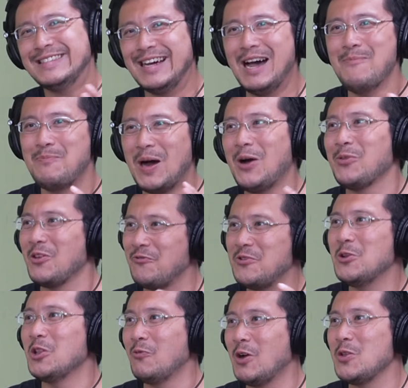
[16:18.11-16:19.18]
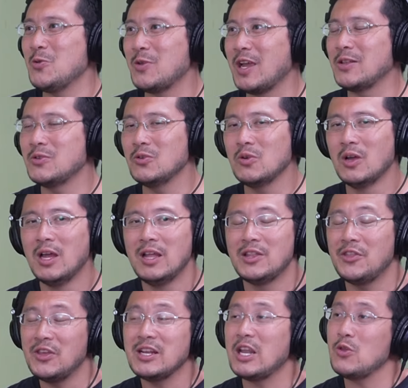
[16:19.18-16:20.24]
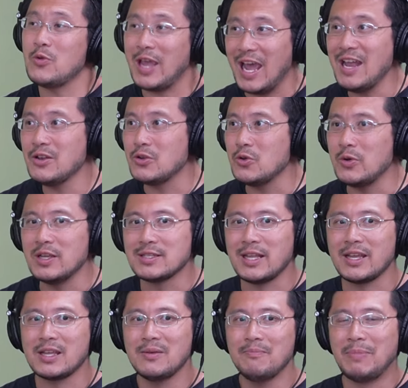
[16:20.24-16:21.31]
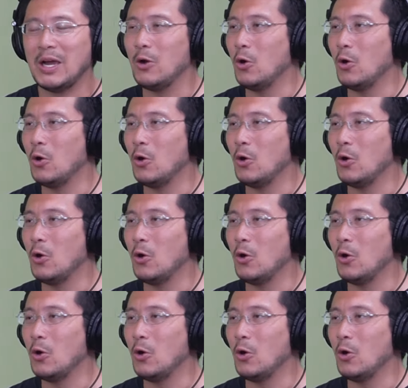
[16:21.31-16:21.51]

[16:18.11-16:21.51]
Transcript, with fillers: about the field of what you get to. The thing that you can do is like by